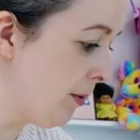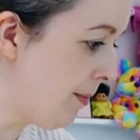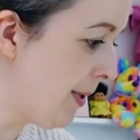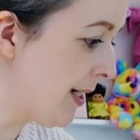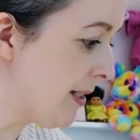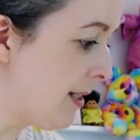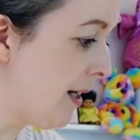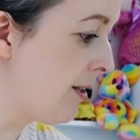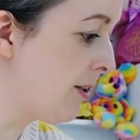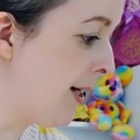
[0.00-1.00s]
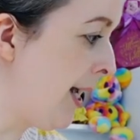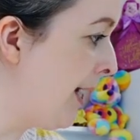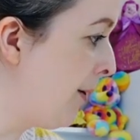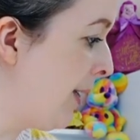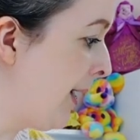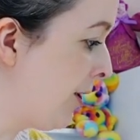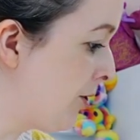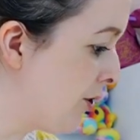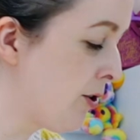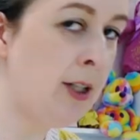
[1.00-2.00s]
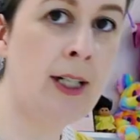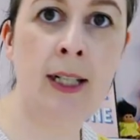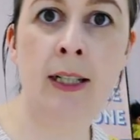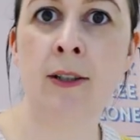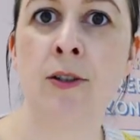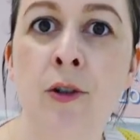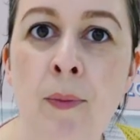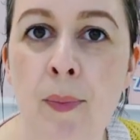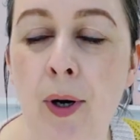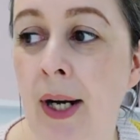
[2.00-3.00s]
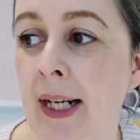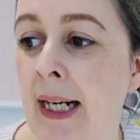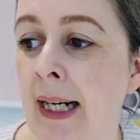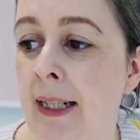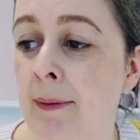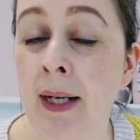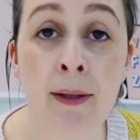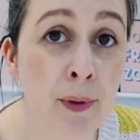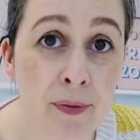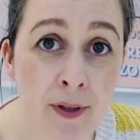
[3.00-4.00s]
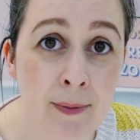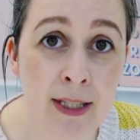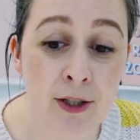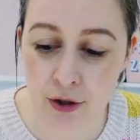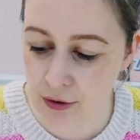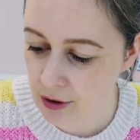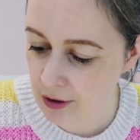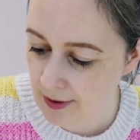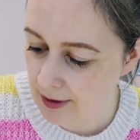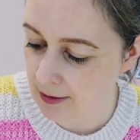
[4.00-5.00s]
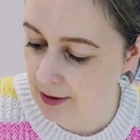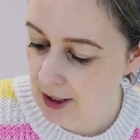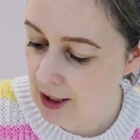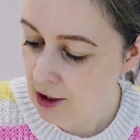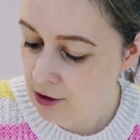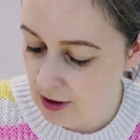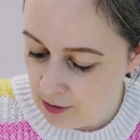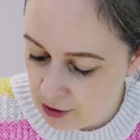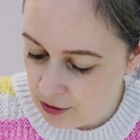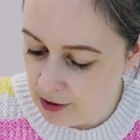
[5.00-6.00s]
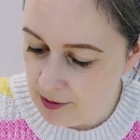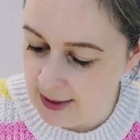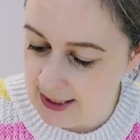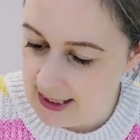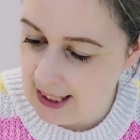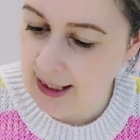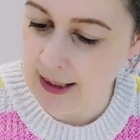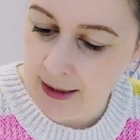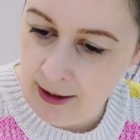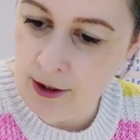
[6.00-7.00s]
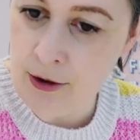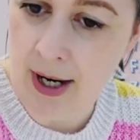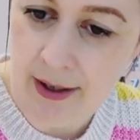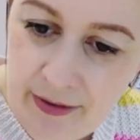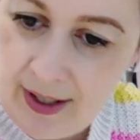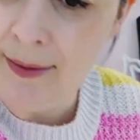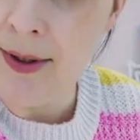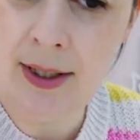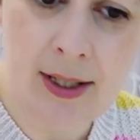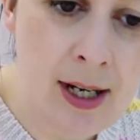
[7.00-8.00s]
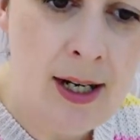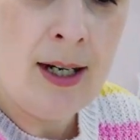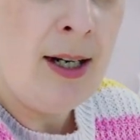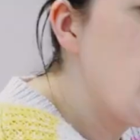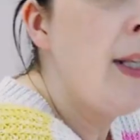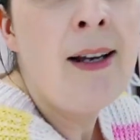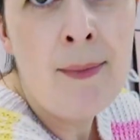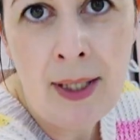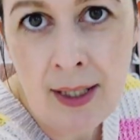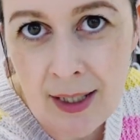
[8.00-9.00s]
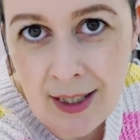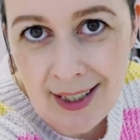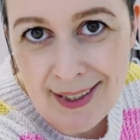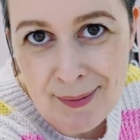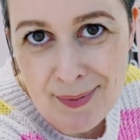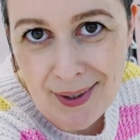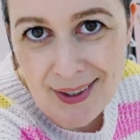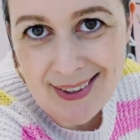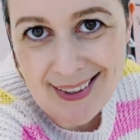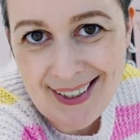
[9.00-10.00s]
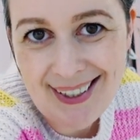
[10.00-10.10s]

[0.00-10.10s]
I'm gonna make a start on it anyway because she's gonna need it at some point. And I'm gonna film it as a tutorial. So I'll show you in a second the dried flowers. Let me clean up first.